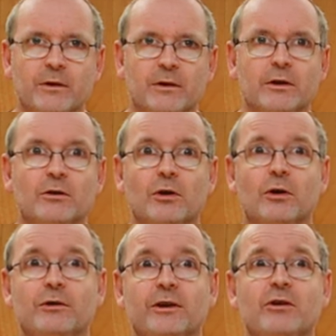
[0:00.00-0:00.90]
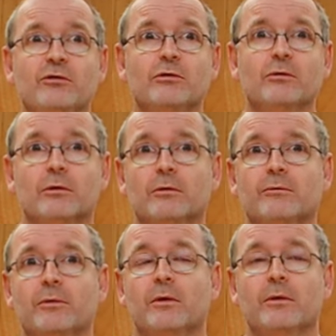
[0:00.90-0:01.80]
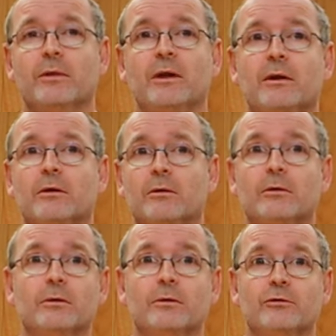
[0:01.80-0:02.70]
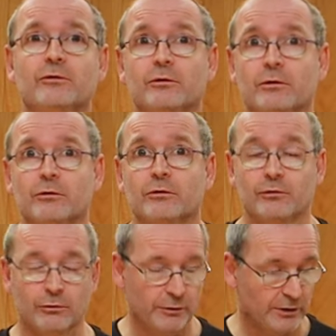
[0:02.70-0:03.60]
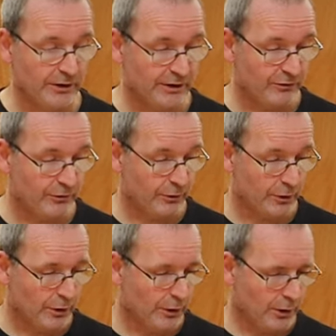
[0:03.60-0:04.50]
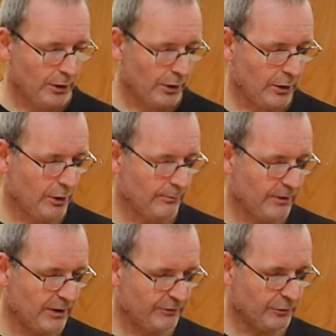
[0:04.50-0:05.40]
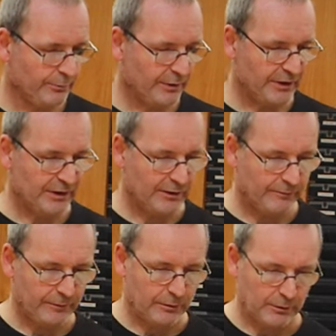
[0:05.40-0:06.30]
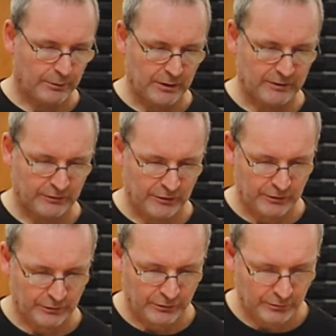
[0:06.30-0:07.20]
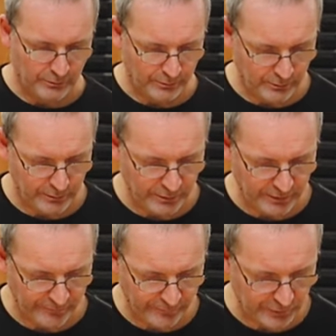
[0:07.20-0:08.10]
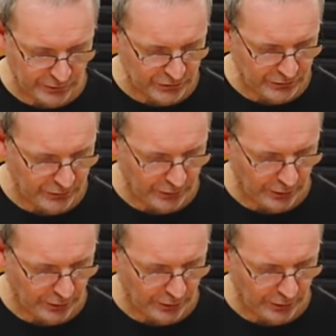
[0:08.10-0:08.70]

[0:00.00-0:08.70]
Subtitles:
incarnation of their circular saw, at least. As I believe, this is the first